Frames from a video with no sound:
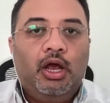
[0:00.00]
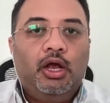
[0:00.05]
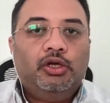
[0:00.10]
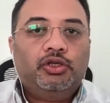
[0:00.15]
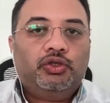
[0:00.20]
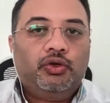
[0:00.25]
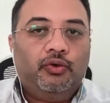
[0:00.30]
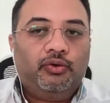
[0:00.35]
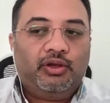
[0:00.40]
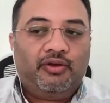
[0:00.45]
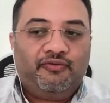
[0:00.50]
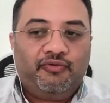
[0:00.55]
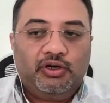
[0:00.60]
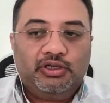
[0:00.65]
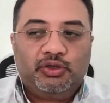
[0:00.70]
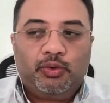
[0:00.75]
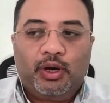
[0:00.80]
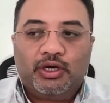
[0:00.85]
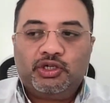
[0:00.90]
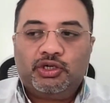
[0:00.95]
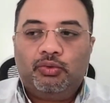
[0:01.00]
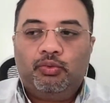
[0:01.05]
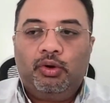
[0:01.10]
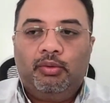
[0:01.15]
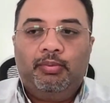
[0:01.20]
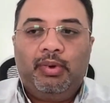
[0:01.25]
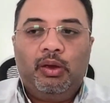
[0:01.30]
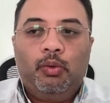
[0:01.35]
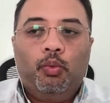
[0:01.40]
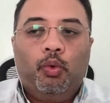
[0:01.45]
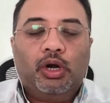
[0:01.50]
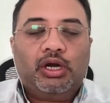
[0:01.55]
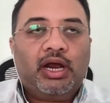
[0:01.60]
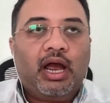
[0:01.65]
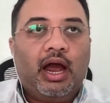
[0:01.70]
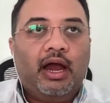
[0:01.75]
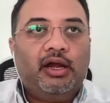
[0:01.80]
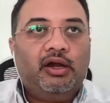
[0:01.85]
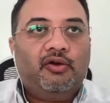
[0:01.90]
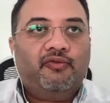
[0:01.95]
So the first question would be, what
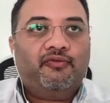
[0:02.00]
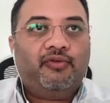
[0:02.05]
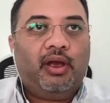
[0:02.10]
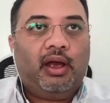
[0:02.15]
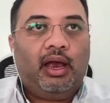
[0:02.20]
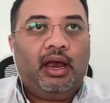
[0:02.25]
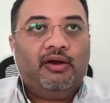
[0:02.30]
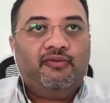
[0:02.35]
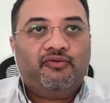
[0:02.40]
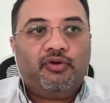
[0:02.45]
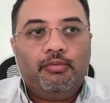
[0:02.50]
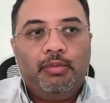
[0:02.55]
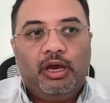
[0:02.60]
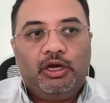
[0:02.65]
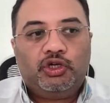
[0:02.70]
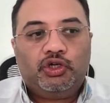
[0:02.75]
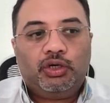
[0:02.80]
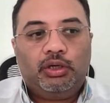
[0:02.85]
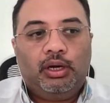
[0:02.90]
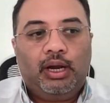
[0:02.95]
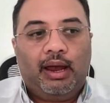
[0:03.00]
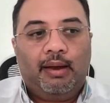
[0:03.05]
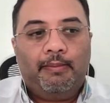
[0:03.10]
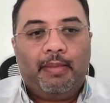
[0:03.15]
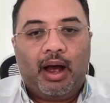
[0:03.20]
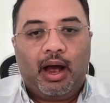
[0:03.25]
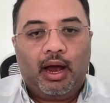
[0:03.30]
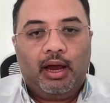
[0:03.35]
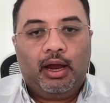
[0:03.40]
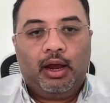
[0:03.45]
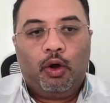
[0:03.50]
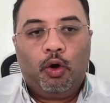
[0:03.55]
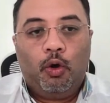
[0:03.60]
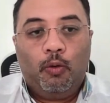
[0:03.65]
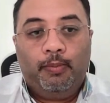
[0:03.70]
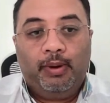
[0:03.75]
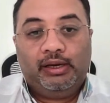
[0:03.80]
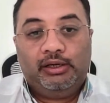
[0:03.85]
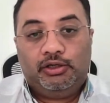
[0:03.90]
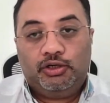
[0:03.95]
kind of information am I
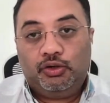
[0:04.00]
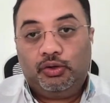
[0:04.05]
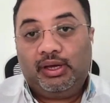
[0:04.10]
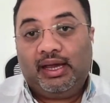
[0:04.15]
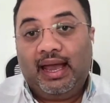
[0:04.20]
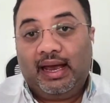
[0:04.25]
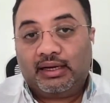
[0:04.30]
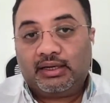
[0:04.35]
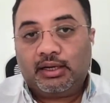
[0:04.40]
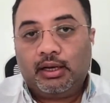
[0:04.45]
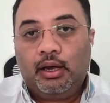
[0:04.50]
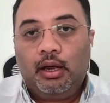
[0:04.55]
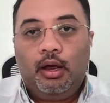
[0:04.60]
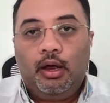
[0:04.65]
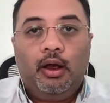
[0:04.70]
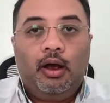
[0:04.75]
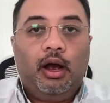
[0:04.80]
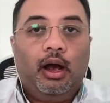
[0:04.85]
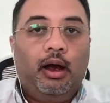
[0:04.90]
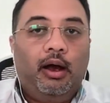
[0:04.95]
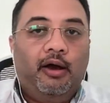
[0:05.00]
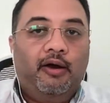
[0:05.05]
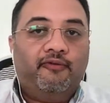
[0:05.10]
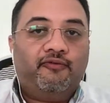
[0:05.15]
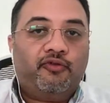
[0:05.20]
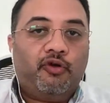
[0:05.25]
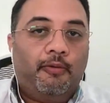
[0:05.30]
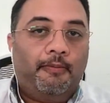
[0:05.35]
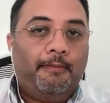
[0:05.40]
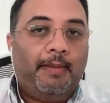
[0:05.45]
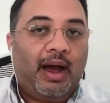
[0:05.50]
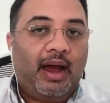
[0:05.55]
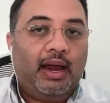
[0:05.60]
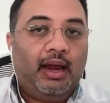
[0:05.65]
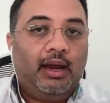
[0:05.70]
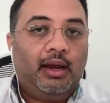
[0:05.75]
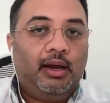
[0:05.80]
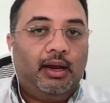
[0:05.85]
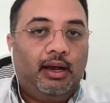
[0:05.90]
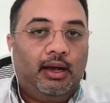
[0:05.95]
hoping to get uh, from
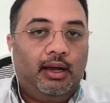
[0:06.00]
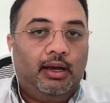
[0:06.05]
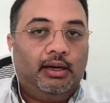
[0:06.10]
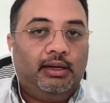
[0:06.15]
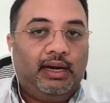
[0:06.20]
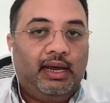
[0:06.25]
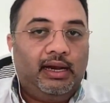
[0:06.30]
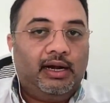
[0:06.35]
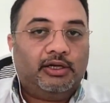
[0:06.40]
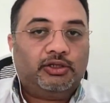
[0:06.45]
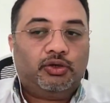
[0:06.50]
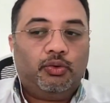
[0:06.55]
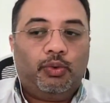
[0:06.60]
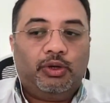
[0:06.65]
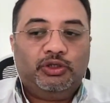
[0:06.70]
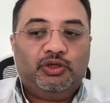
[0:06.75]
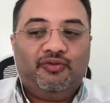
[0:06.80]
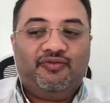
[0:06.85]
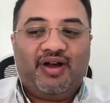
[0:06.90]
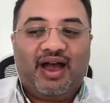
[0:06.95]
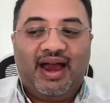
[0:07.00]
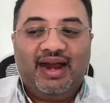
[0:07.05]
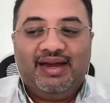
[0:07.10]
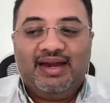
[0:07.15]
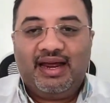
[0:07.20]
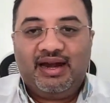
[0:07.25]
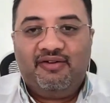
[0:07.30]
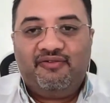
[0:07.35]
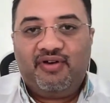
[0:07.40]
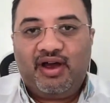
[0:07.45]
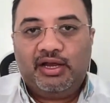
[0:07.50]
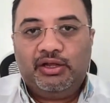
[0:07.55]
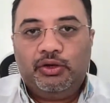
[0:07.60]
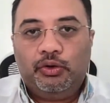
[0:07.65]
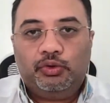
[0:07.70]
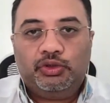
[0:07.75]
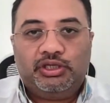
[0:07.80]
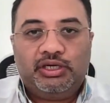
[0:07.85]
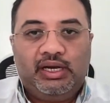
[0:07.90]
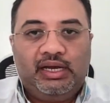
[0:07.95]
my uh, data? So once you've identified
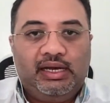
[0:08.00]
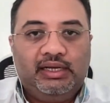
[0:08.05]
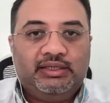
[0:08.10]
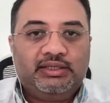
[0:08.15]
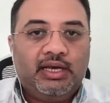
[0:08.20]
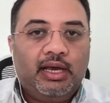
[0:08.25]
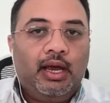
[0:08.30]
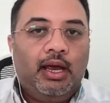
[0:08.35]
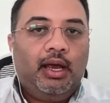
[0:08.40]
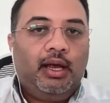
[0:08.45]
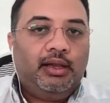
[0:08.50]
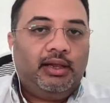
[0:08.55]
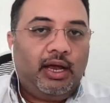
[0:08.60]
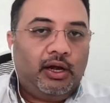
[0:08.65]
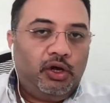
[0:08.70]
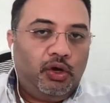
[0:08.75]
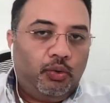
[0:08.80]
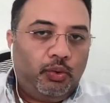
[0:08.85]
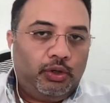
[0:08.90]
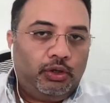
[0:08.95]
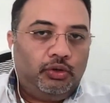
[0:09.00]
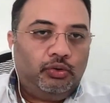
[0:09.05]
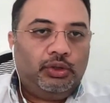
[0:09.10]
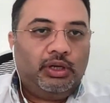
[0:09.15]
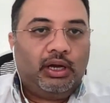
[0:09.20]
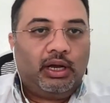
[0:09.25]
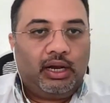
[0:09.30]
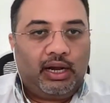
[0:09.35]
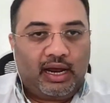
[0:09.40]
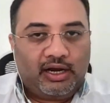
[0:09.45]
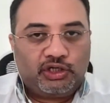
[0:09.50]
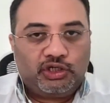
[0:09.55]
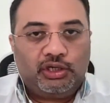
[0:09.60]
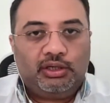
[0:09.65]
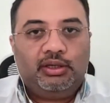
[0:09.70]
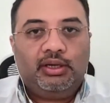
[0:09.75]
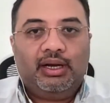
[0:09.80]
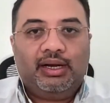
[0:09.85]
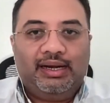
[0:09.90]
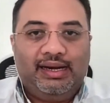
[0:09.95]
those needs, then you would do the collection,
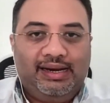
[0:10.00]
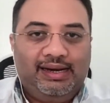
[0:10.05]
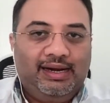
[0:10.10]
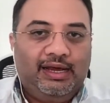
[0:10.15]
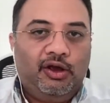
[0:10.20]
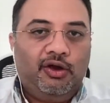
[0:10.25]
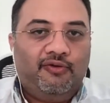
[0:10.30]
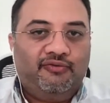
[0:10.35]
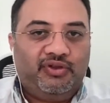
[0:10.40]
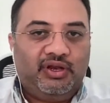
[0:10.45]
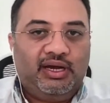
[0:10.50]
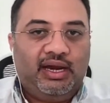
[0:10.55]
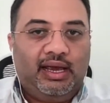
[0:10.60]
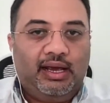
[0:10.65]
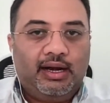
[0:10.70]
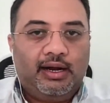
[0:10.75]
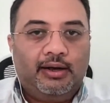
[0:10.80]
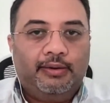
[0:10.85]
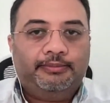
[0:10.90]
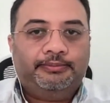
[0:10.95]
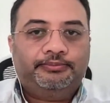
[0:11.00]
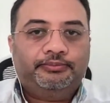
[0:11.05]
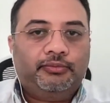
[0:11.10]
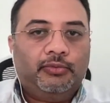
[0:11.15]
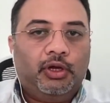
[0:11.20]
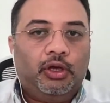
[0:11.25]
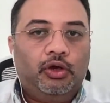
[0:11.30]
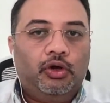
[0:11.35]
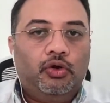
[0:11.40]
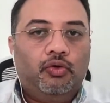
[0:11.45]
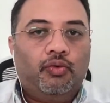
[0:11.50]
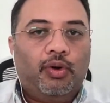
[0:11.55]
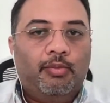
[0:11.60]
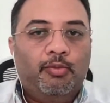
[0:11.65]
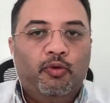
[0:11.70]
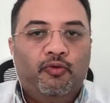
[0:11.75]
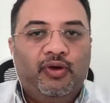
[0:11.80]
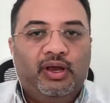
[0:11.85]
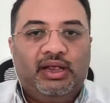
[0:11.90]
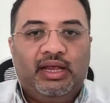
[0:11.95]
the cleaning of the data, you know,
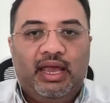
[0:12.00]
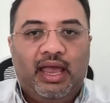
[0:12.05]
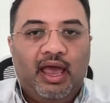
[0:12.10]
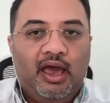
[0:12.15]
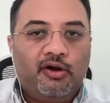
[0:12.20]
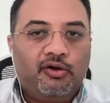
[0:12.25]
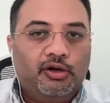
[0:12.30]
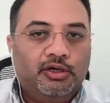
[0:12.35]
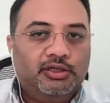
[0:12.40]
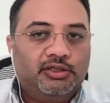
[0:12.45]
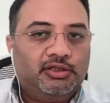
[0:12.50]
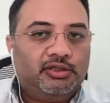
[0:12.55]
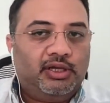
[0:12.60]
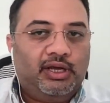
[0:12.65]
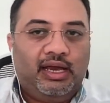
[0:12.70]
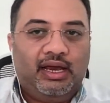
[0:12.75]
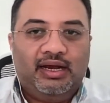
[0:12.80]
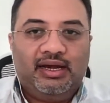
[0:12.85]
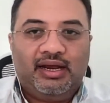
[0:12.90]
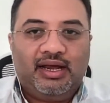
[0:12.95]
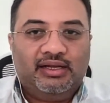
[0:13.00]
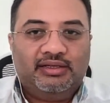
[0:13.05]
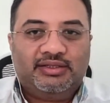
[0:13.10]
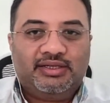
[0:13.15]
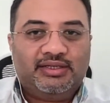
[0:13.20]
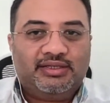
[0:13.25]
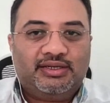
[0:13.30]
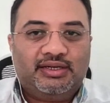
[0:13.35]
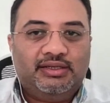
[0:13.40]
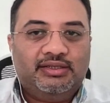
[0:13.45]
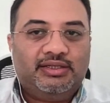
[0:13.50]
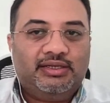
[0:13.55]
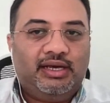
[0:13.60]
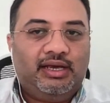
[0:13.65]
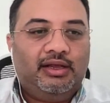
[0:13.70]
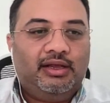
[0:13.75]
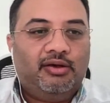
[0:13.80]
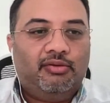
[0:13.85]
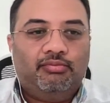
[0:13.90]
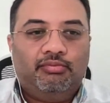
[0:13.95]
removing the errors, the inconsistency,
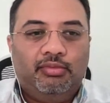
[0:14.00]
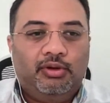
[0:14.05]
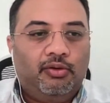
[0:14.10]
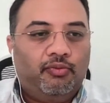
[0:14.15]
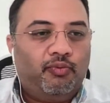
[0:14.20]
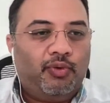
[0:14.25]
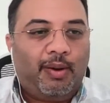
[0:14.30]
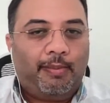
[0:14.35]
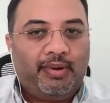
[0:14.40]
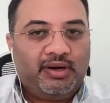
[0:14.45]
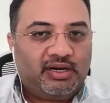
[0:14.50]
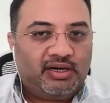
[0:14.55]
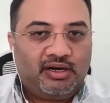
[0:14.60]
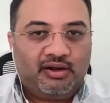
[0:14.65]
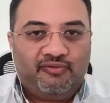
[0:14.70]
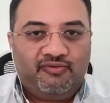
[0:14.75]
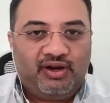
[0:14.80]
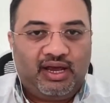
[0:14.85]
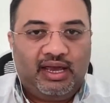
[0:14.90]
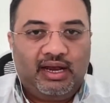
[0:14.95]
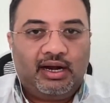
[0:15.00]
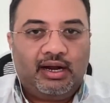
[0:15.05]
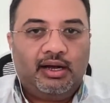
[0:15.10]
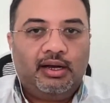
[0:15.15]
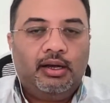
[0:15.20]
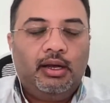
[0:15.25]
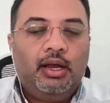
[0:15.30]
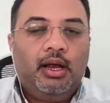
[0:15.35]
the, the repetitive data.